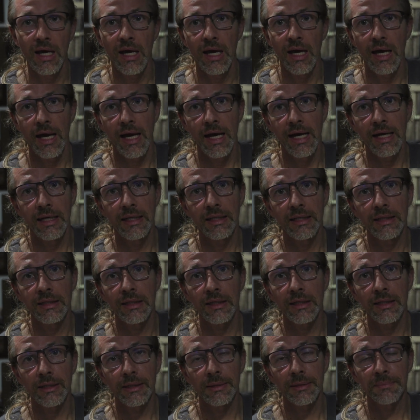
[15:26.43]
and
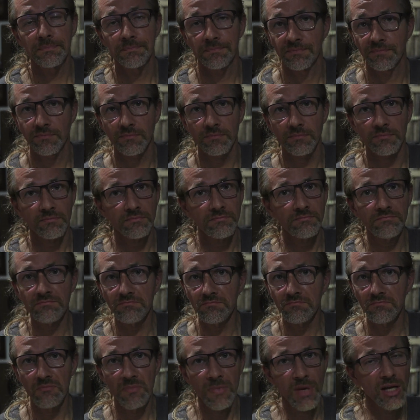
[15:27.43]
um,
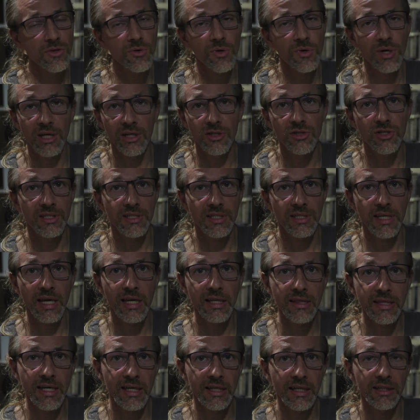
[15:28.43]
and you can just get
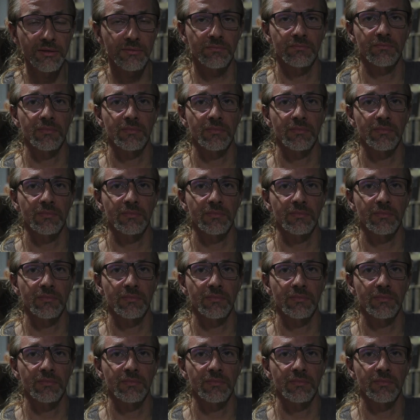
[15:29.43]
that,